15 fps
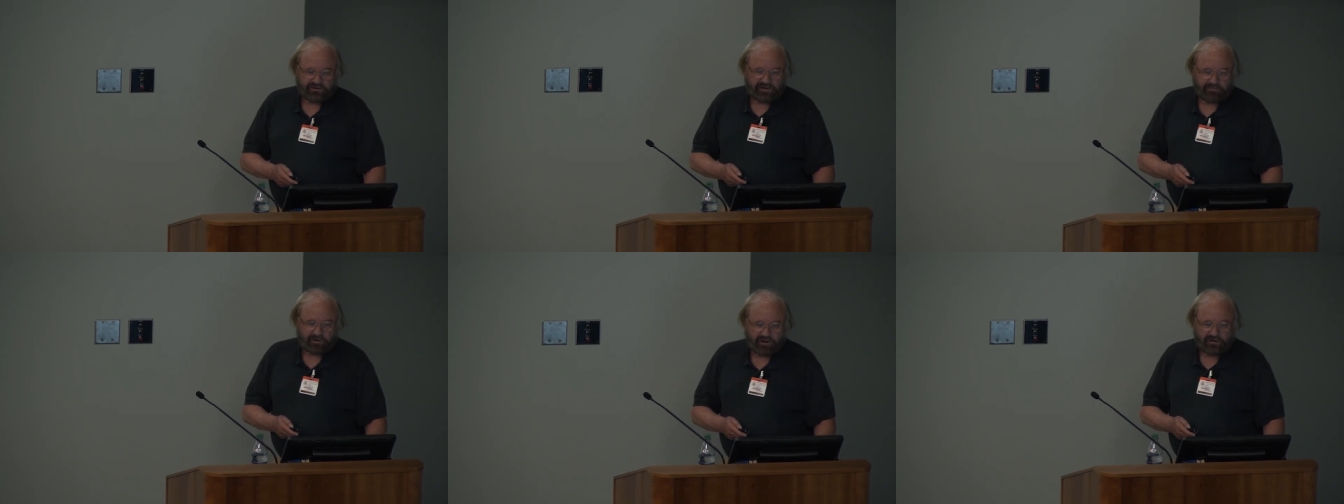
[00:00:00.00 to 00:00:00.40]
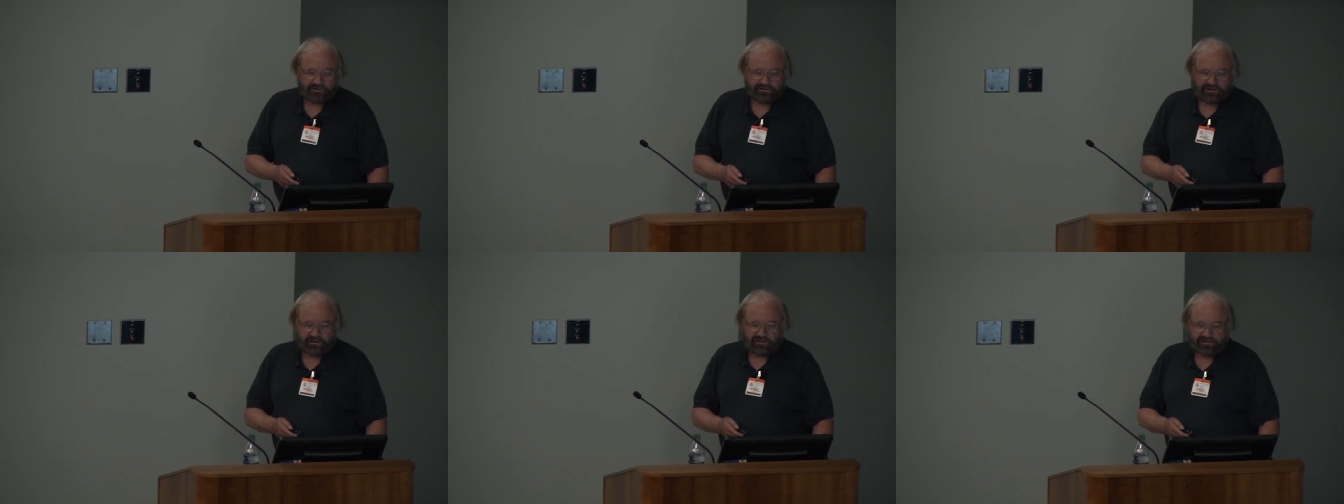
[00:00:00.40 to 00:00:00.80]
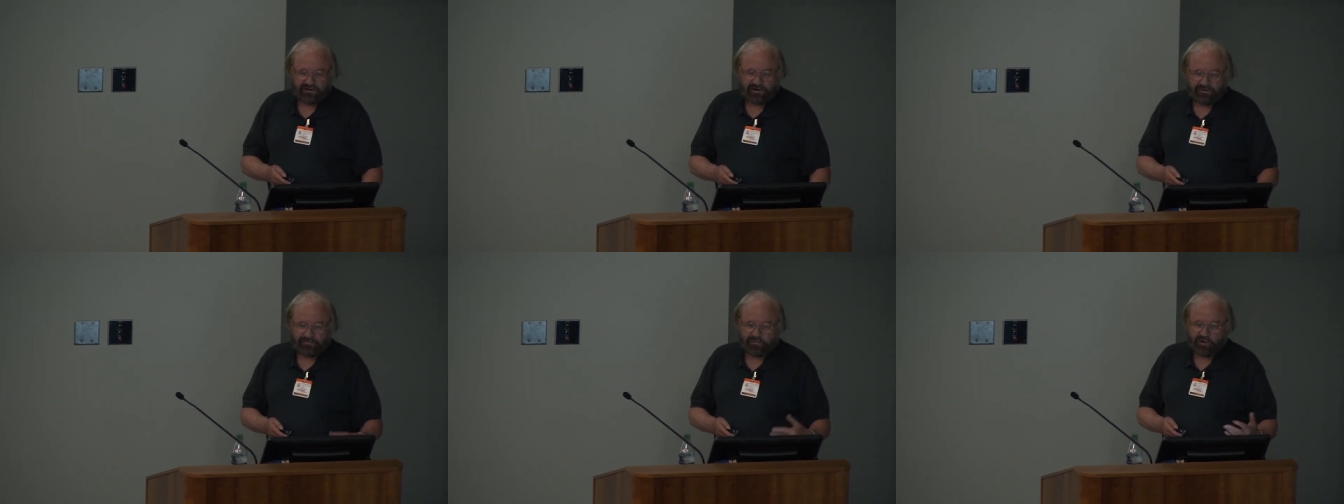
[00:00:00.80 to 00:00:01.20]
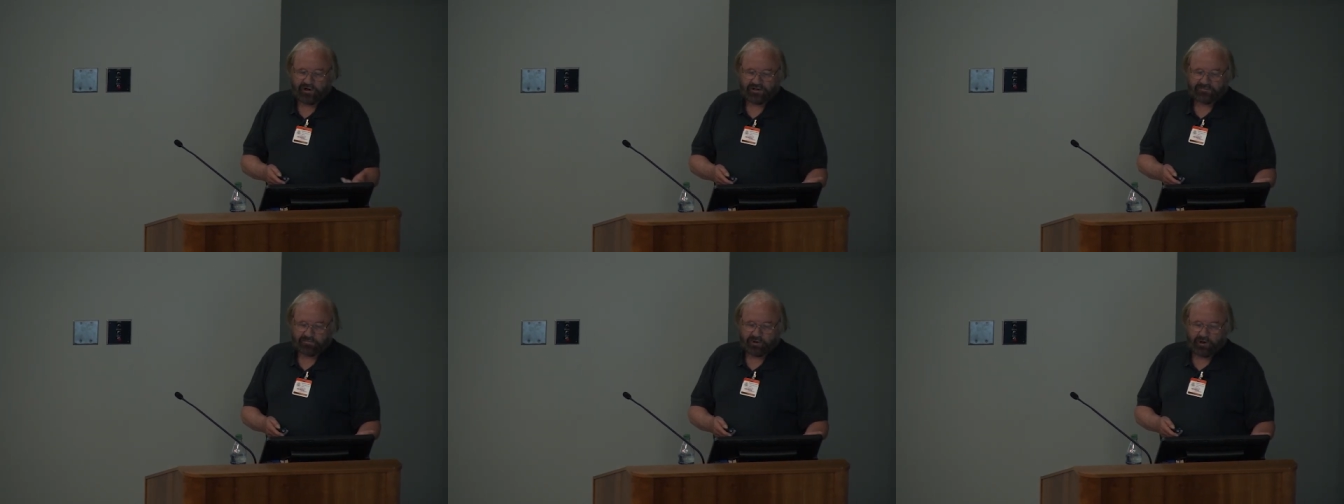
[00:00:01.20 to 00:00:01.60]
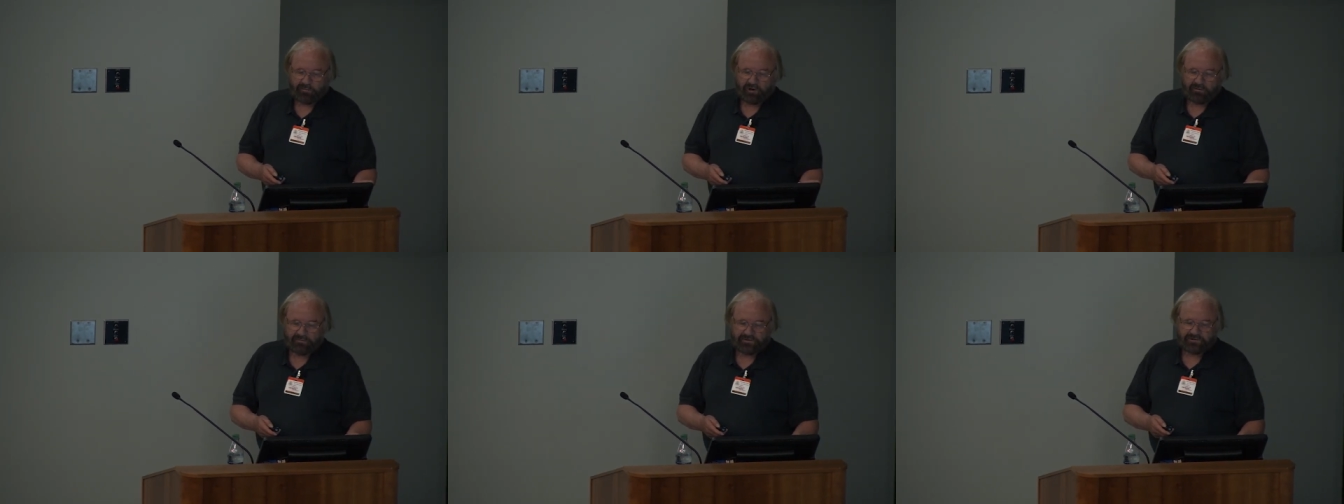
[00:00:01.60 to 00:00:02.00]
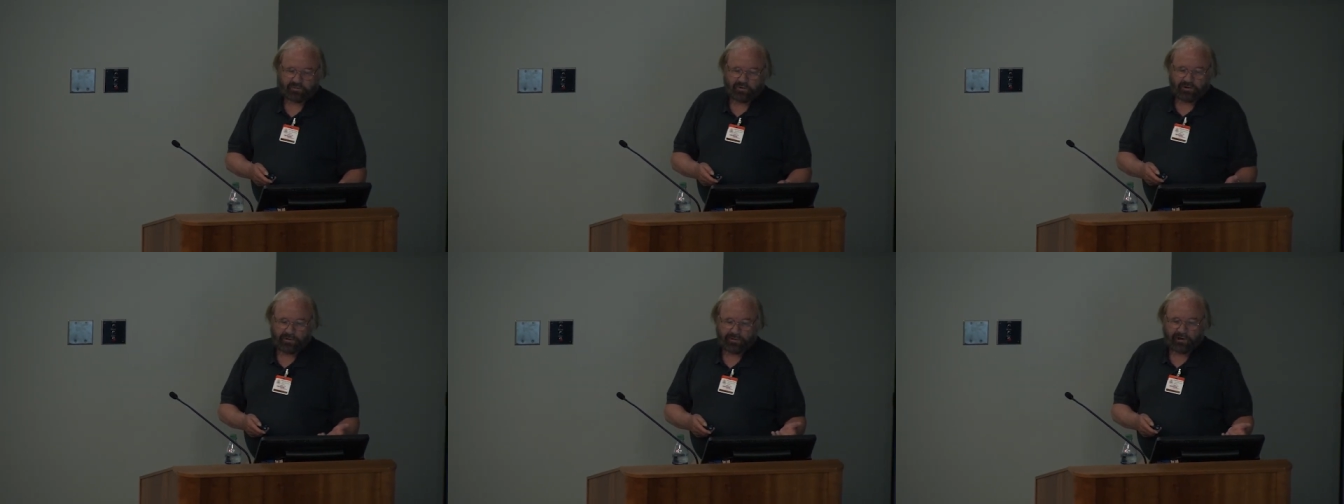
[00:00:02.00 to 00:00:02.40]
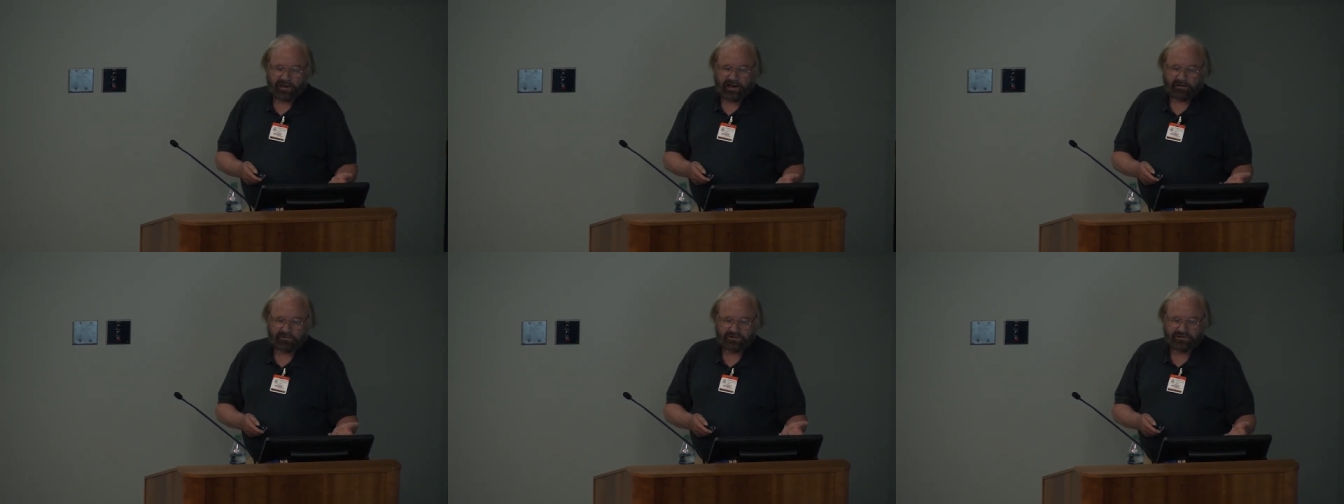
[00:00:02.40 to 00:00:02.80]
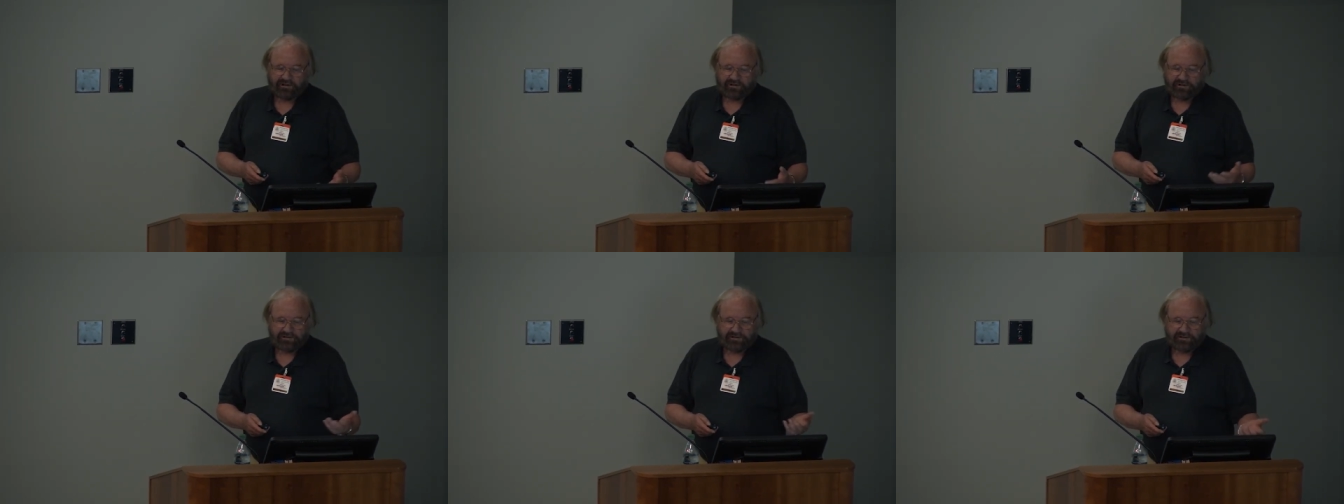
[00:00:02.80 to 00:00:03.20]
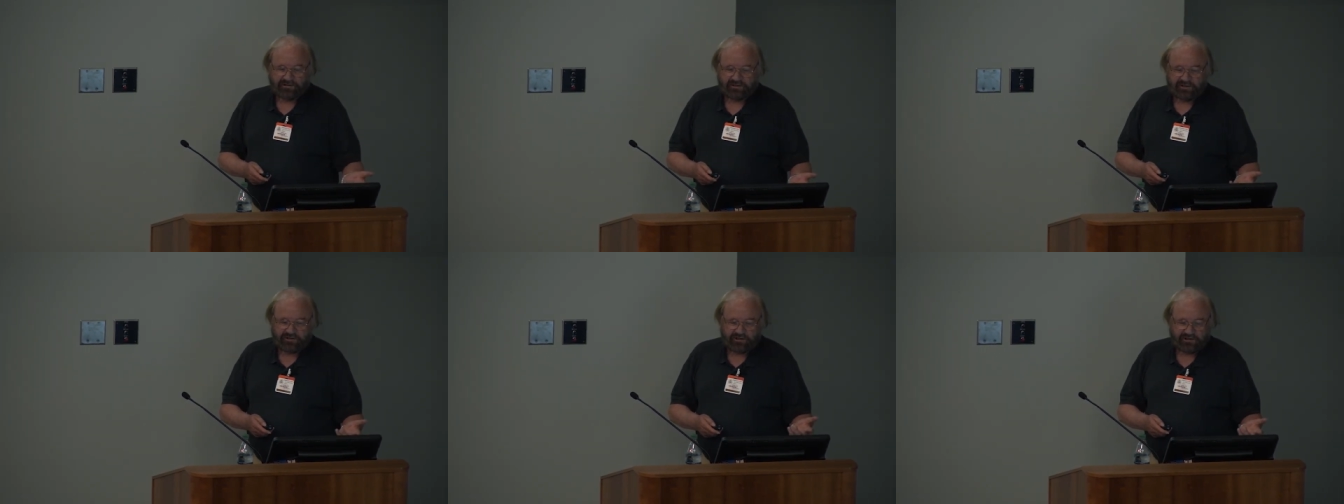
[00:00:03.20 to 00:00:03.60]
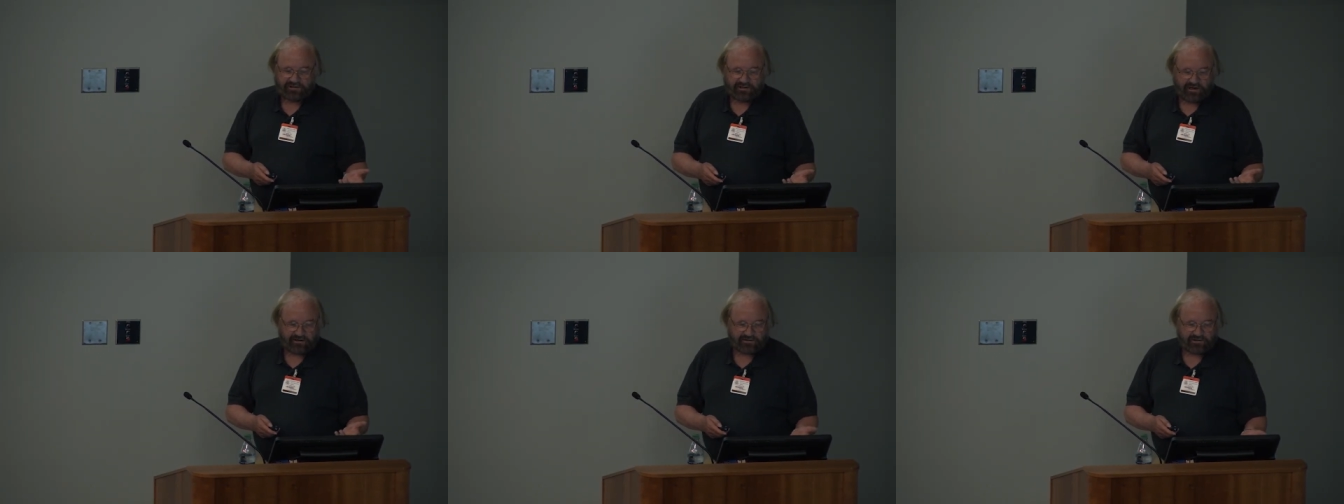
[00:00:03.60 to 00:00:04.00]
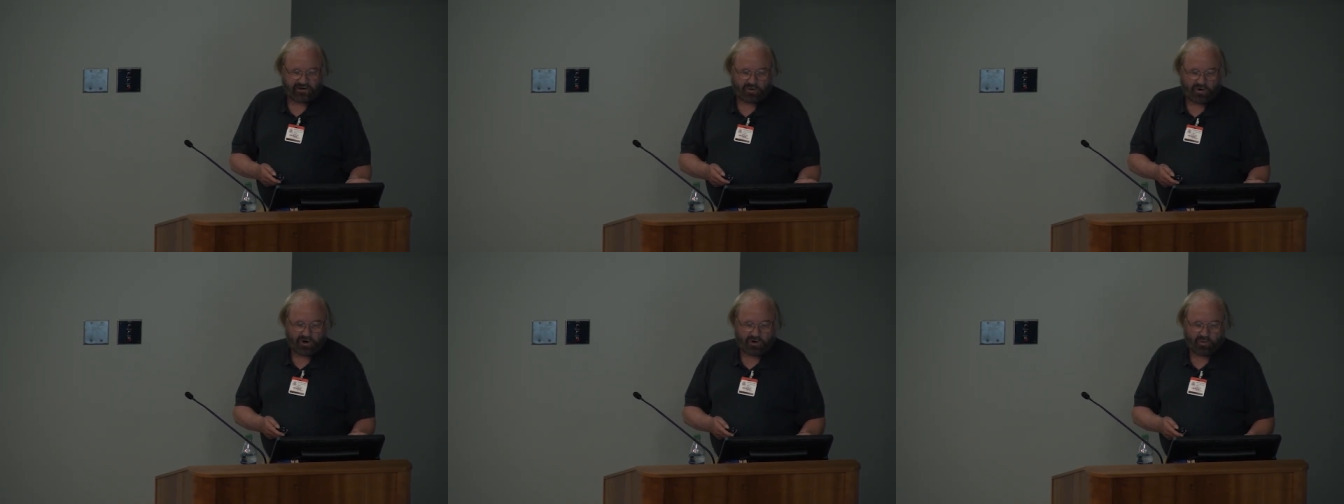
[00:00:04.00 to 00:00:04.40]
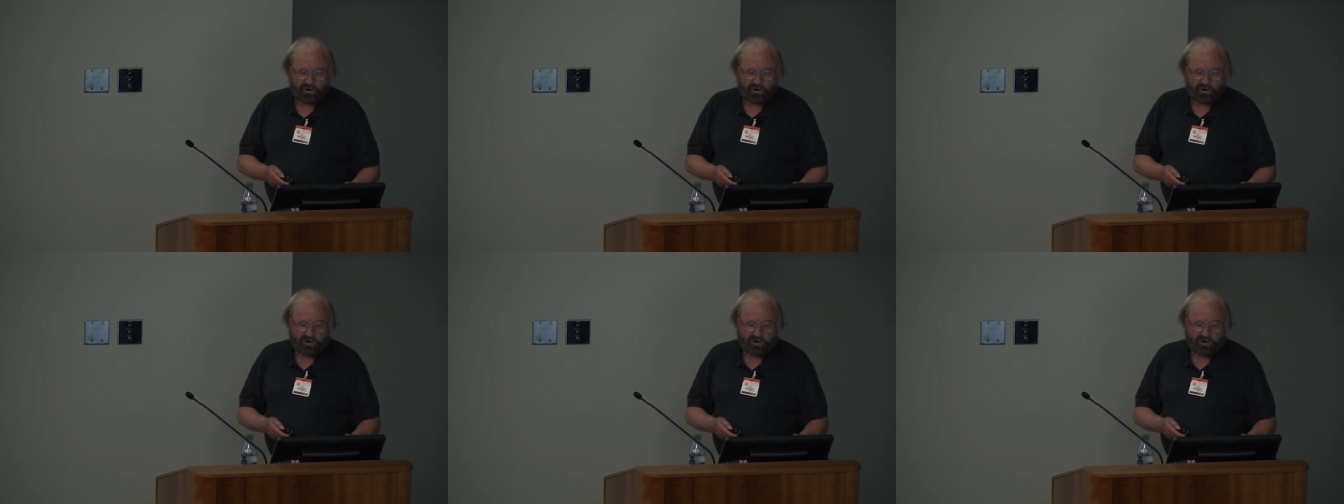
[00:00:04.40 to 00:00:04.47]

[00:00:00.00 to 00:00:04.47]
TBLT is it avoids problems with the language te teaching status quo.